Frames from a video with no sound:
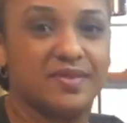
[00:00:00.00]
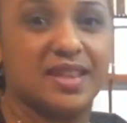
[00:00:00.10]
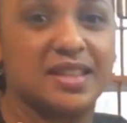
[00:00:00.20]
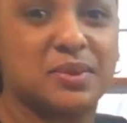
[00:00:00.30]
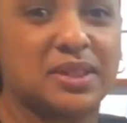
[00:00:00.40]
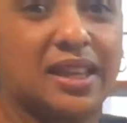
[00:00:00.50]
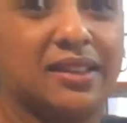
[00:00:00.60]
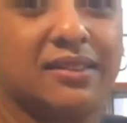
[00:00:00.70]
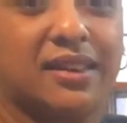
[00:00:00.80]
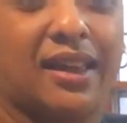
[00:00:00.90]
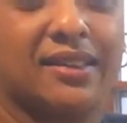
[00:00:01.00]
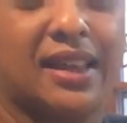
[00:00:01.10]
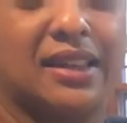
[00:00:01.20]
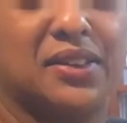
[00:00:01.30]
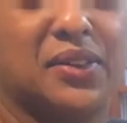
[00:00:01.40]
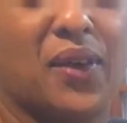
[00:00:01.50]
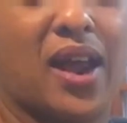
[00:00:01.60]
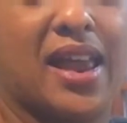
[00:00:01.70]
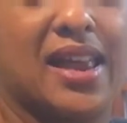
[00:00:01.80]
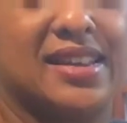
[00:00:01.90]
That's what they look like. They look
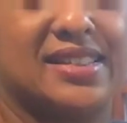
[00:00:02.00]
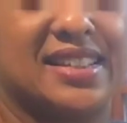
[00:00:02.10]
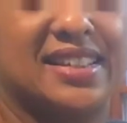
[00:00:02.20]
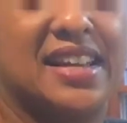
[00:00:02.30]
great.